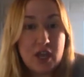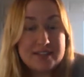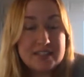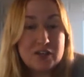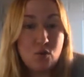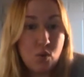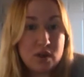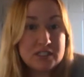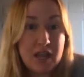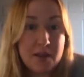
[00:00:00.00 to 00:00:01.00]
did it
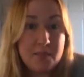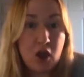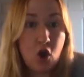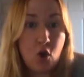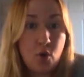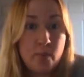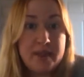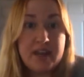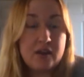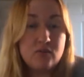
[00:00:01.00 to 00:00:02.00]
one time at home
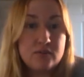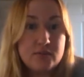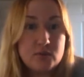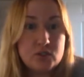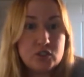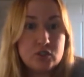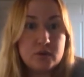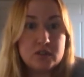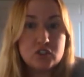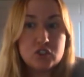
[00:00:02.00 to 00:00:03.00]
and I refused to do it.